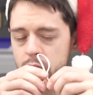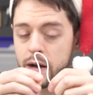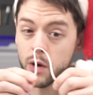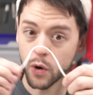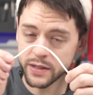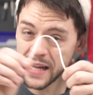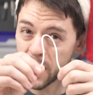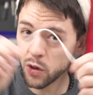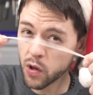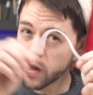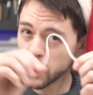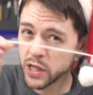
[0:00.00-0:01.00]
Now, of course, how
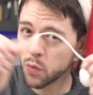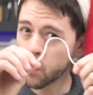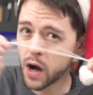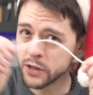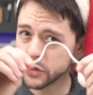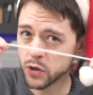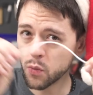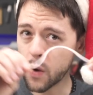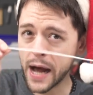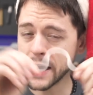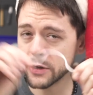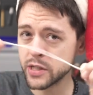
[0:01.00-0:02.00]
long you want your
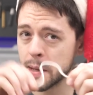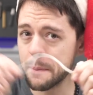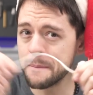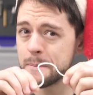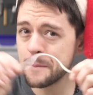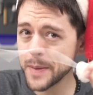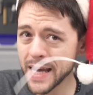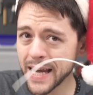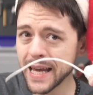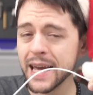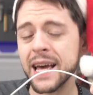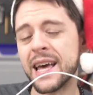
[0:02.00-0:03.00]
wire to be
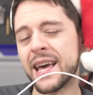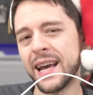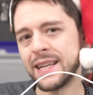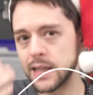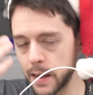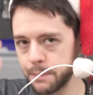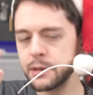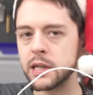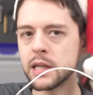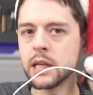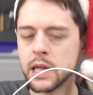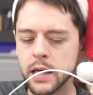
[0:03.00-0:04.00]
B is up
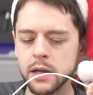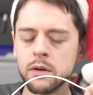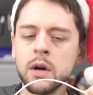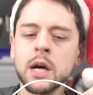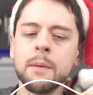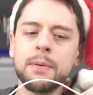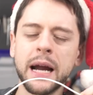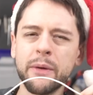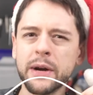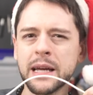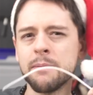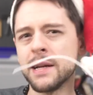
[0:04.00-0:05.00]
to you, but I
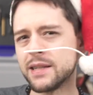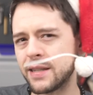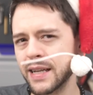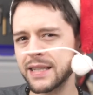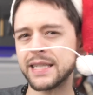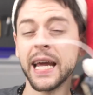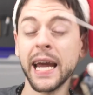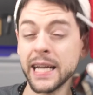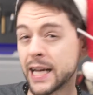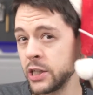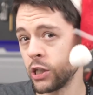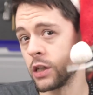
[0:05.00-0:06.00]
recommend six to eight
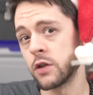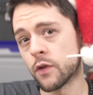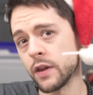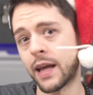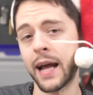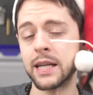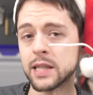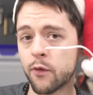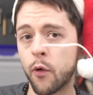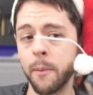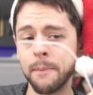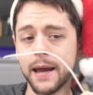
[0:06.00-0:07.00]
inches for the S
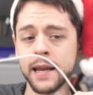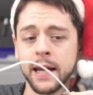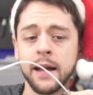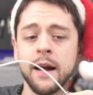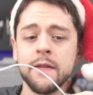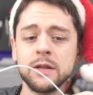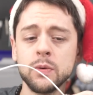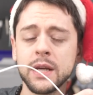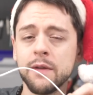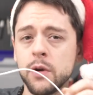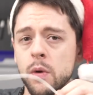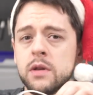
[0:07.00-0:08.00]
four Mini. This will
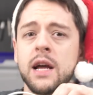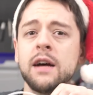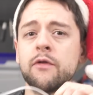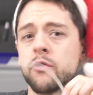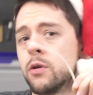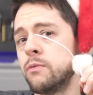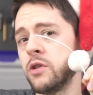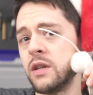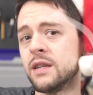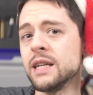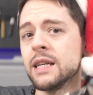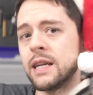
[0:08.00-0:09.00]
give you enough room to
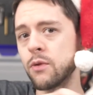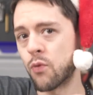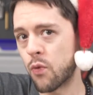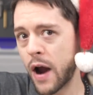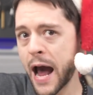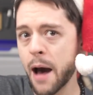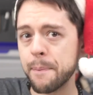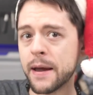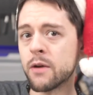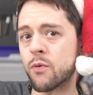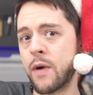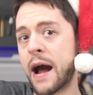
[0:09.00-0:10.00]
neatly
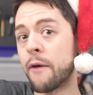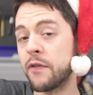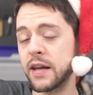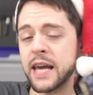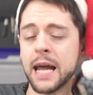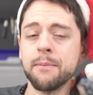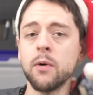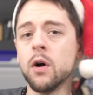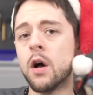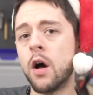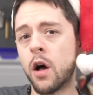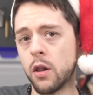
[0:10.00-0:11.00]
wrap and route the cable
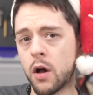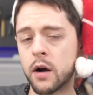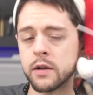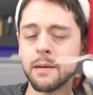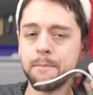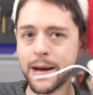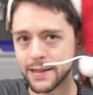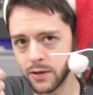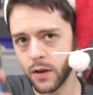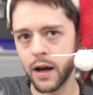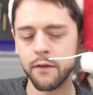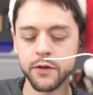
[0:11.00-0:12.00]
along the
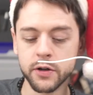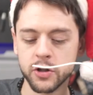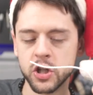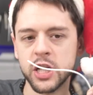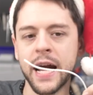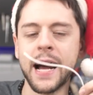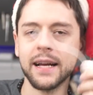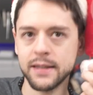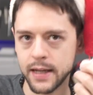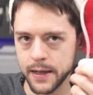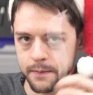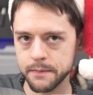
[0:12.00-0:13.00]
bezel of your chassis.